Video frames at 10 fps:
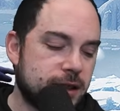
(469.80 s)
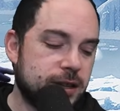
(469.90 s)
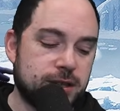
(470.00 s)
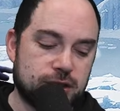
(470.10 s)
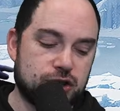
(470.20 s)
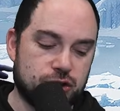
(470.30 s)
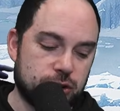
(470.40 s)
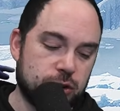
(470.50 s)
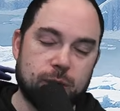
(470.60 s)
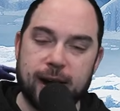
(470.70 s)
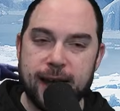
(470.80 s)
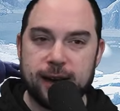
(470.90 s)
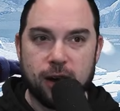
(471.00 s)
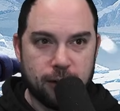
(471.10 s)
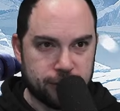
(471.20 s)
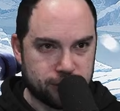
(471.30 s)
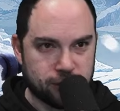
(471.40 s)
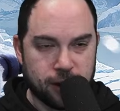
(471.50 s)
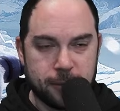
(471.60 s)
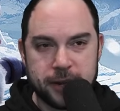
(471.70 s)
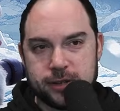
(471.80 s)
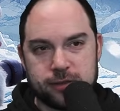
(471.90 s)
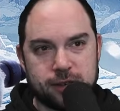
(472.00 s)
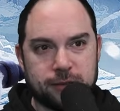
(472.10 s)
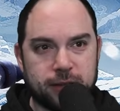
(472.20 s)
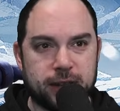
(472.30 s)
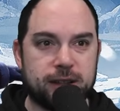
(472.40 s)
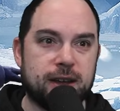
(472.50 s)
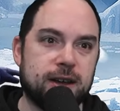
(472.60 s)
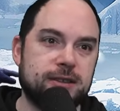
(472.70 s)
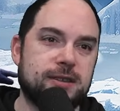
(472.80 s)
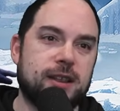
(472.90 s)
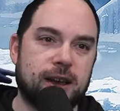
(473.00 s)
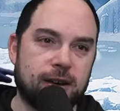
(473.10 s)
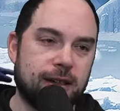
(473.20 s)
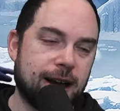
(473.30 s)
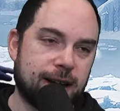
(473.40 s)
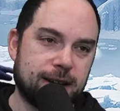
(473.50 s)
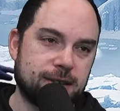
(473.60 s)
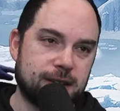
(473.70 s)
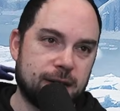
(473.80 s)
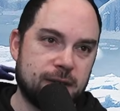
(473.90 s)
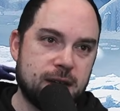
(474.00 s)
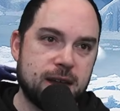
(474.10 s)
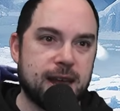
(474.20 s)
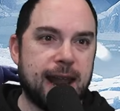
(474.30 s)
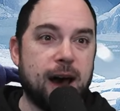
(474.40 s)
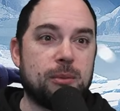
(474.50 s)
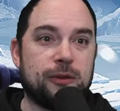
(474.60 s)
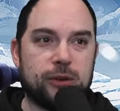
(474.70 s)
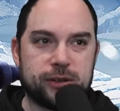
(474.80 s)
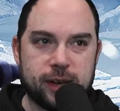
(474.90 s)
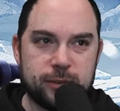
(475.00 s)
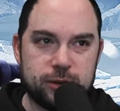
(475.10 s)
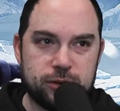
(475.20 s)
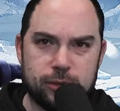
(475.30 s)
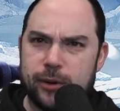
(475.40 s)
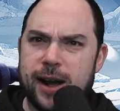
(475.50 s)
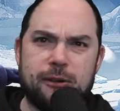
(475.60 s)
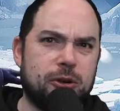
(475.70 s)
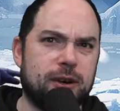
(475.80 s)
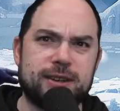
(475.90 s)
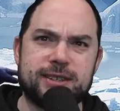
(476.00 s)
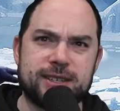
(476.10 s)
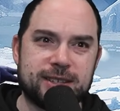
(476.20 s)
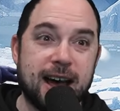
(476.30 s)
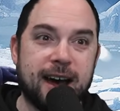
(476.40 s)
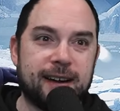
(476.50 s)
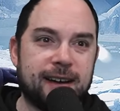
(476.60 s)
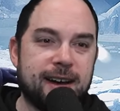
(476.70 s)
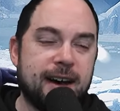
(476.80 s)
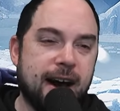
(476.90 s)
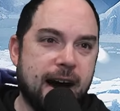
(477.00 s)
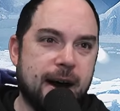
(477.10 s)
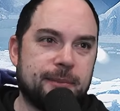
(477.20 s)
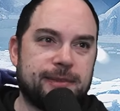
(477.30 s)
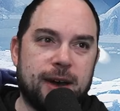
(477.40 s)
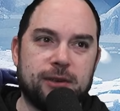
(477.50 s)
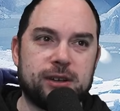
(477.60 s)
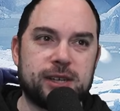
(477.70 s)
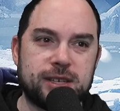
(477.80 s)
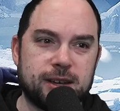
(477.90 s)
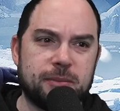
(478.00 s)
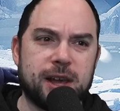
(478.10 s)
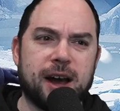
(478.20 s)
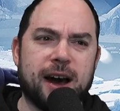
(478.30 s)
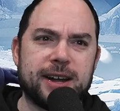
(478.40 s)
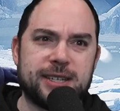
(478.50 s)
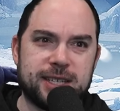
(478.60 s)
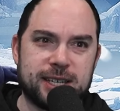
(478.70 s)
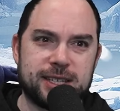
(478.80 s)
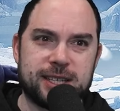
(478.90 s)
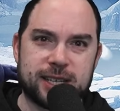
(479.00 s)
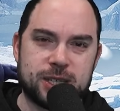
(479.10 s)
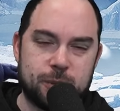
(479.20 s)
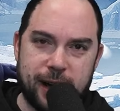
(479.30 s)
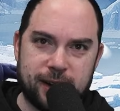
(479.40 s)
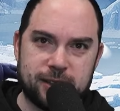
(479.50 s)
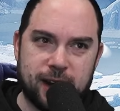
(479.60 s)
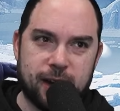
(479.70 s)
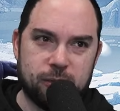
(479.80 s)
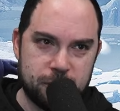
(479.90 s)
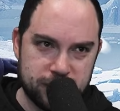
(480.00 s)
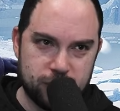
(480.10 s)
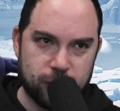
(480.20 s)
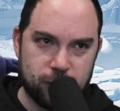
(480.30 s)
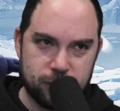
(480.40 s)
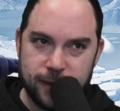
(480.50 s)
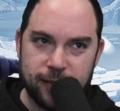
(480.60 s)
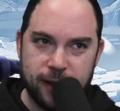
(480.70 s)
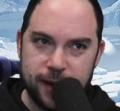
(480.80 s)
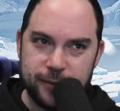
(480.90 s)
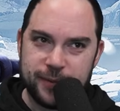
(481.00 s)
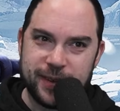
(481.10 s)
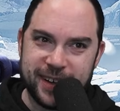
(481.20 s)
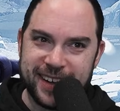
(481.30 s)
This is true when I had an office job. I do stuff like this and like all that kind of stuff. Now I'm a full-time YouTuber. How crazy is that? Definitely something I didn't expect I would be doing with my life.